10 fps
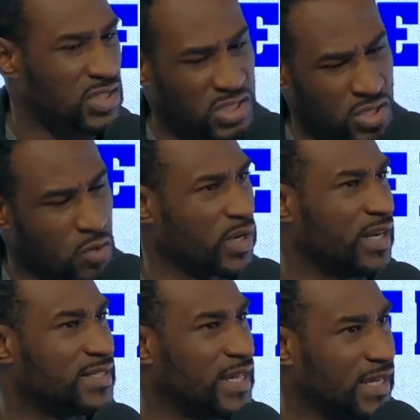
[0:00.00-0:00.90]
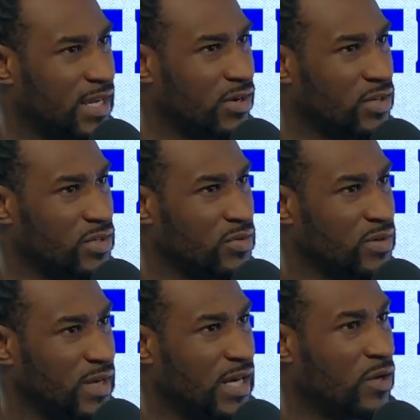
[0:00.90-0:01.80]
Just you know we're gonna take care of you.
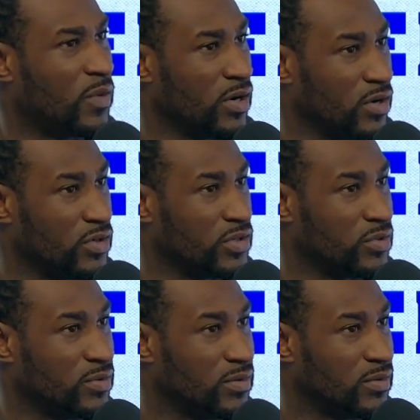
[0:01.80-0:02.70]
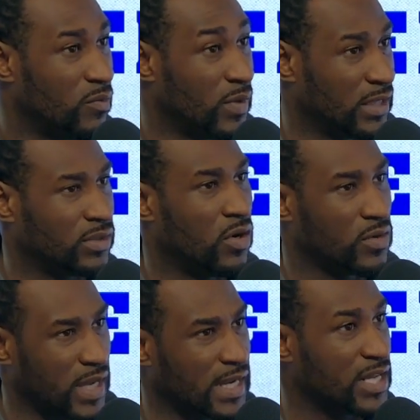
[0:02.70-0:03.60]
And then what did Earl do? Went out there. Yeah.
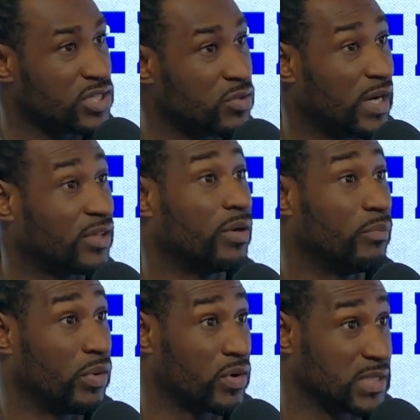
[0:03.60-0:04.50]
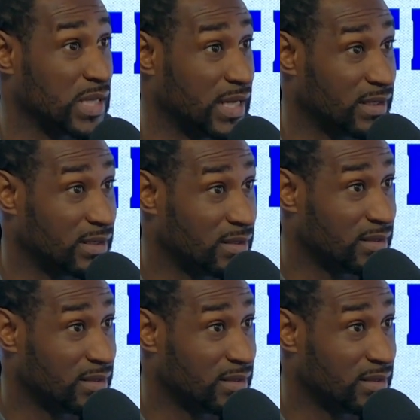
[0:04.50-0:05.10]
Okay, I got you. Went out there and broke his leg. Uh,